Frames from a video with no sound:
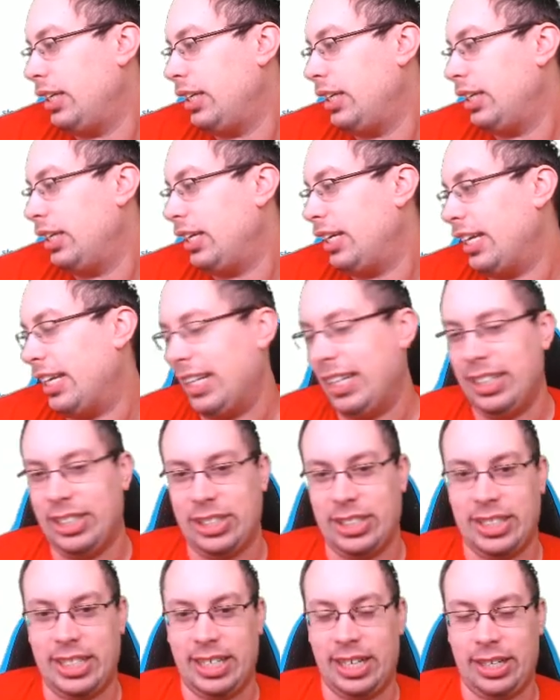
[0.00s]
yeah, I
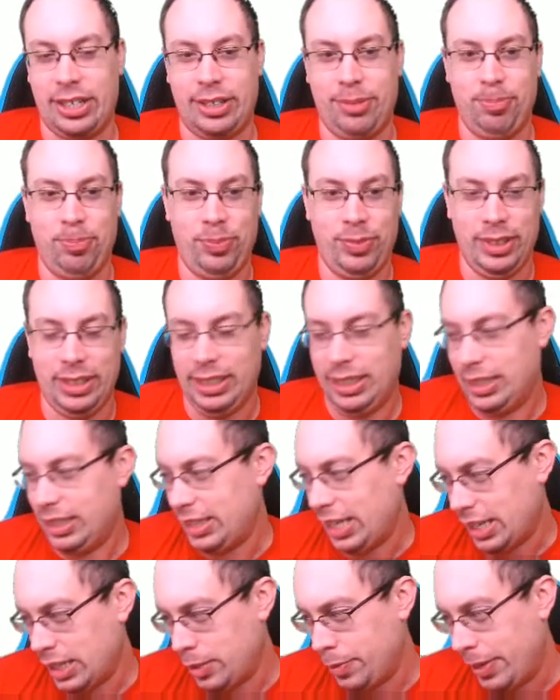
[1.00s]
just got a
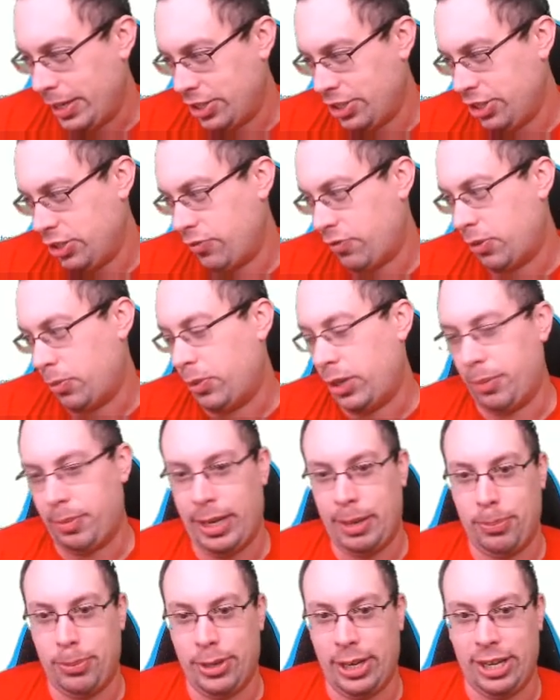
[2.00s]
text message for one of
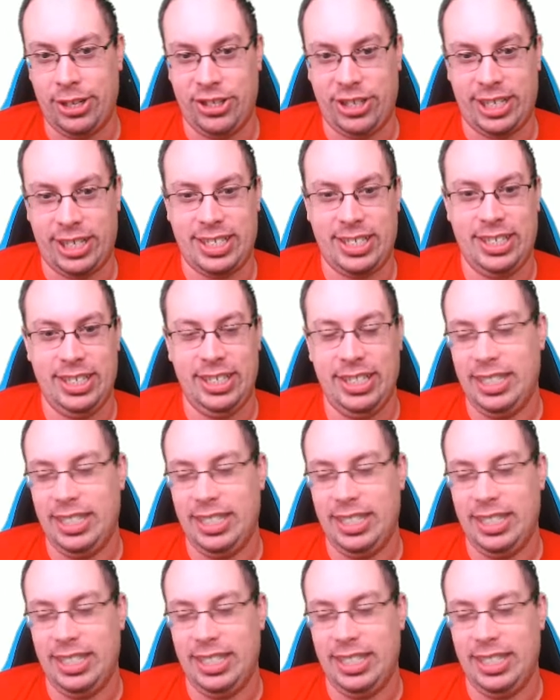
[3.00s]
my projects.